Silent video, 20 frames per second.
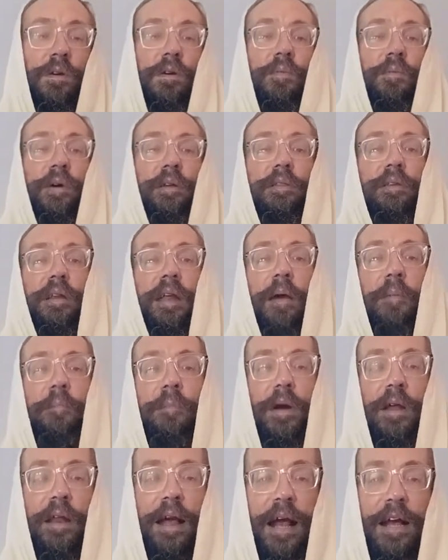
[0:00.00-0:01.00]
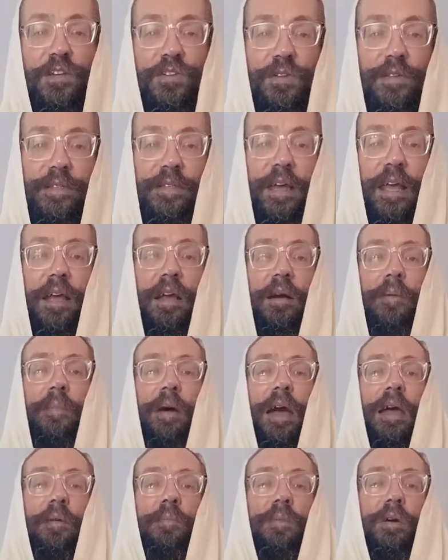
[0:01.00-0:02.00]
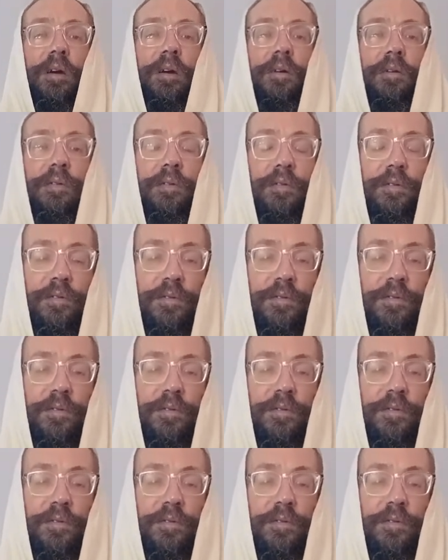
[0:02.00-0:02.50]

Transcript: When the Rebbe Marash is saying a Maimer,